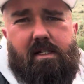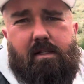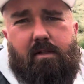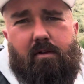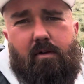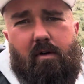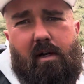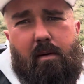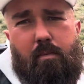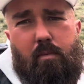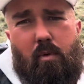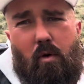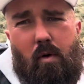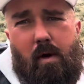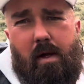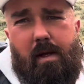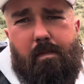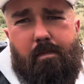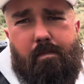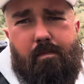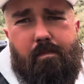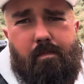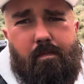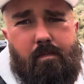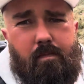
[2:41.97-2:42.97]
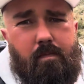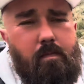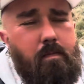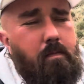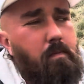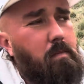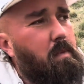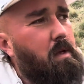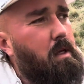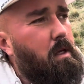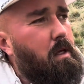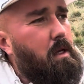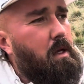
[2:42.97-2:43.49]
3-point.
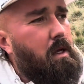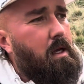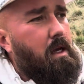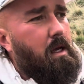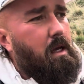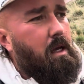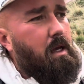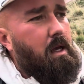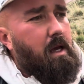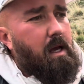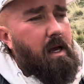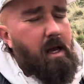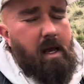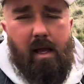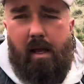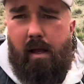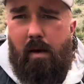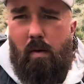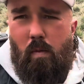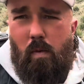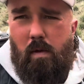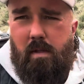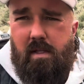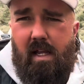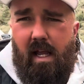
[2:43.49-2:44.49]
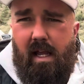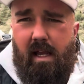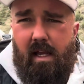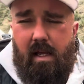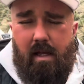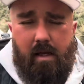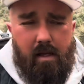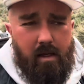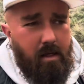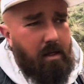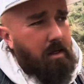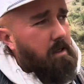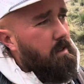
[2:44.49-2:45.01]
Hey, we'll take it.
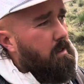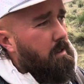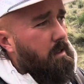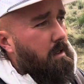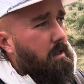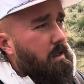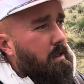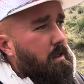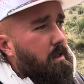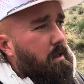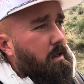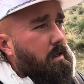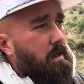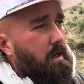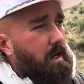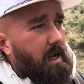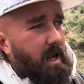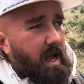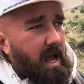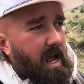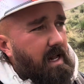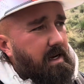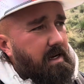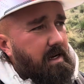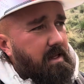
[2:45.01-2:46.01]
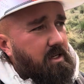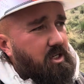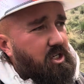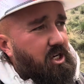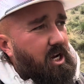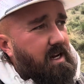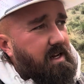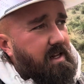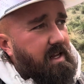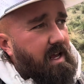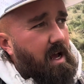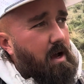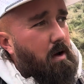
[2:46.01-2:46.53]
Gotta add to the
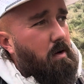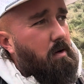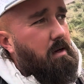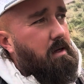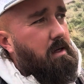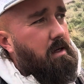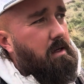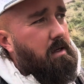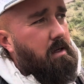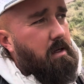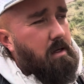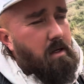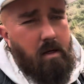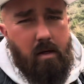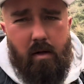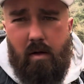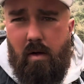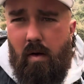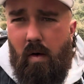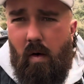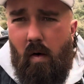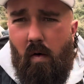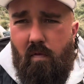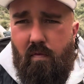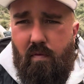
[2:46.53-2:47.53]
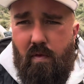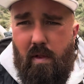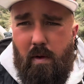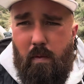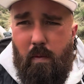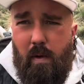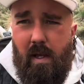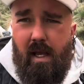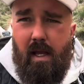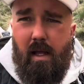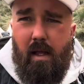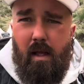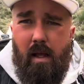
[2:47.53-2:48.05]
shed count. Hopefully we
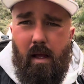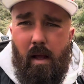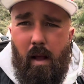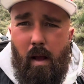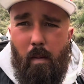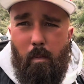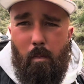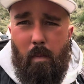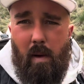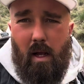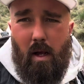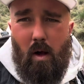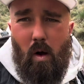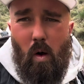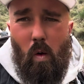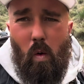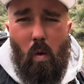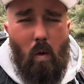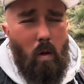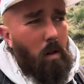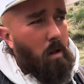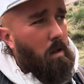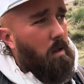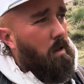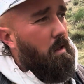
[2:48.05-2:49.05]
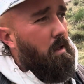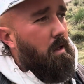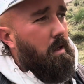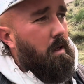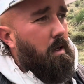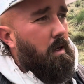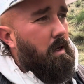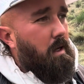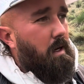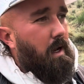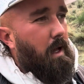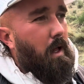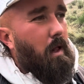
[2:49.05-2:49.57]
hit my goal,
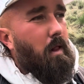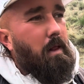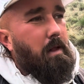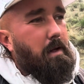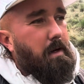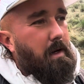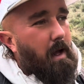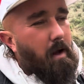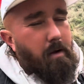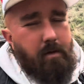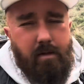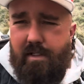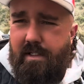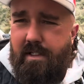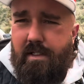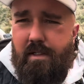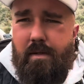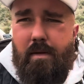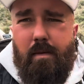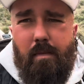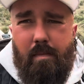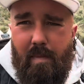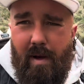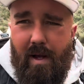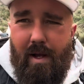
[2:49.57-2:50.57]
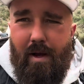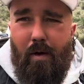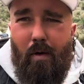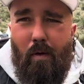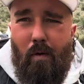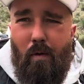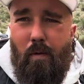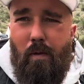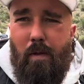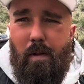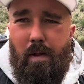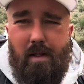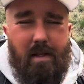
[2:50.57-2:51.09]
and I'll announce my
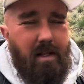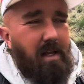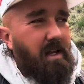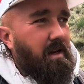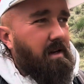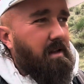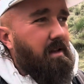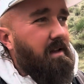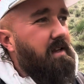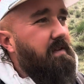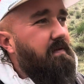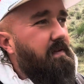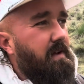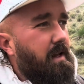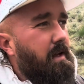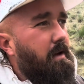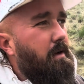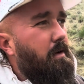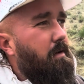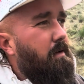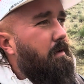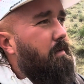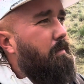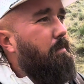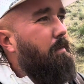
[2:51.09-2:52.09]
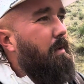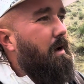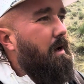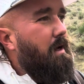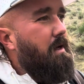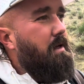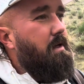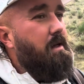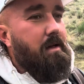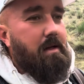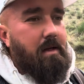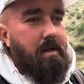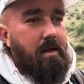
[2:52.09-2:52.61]
goal at the end of this video. But
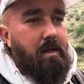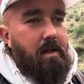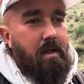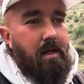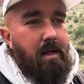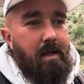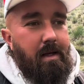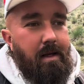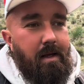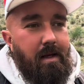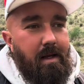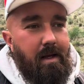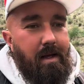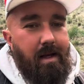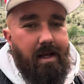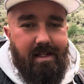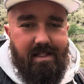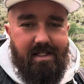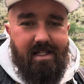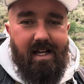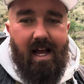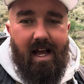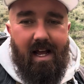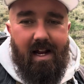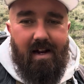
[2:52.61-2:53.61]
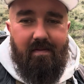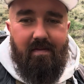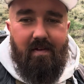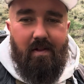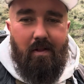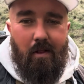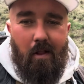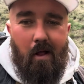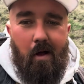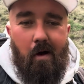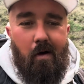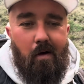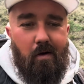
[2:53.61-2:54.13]
it's kind of a
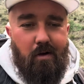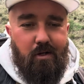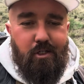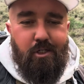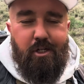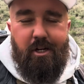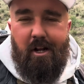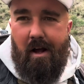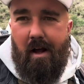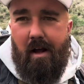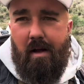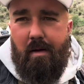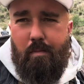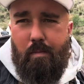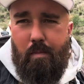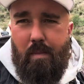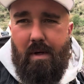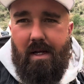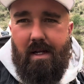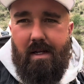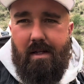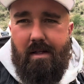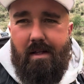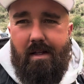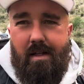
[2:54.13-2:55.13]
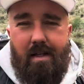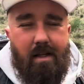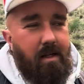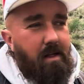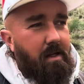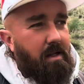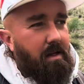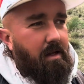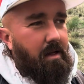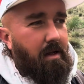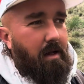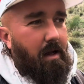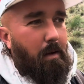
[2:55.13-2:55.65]
long shot, but
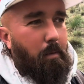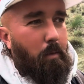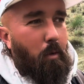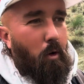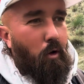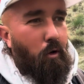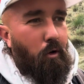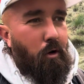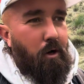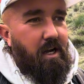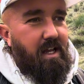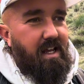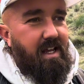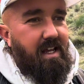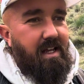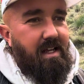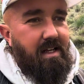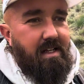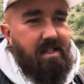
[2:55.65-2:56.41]
I'm already